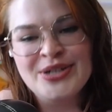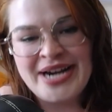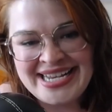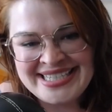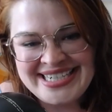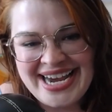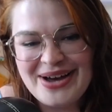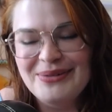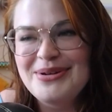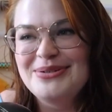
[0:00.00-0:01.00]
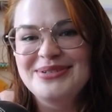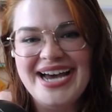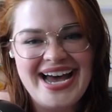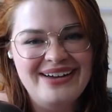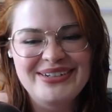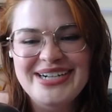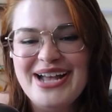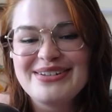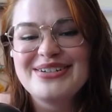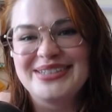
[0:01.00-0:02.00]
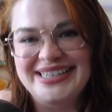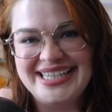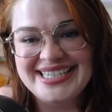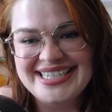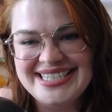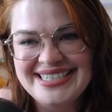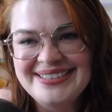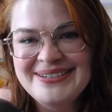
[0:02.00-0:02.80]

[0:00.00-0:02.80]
your ass down. We do not, we're not doing this.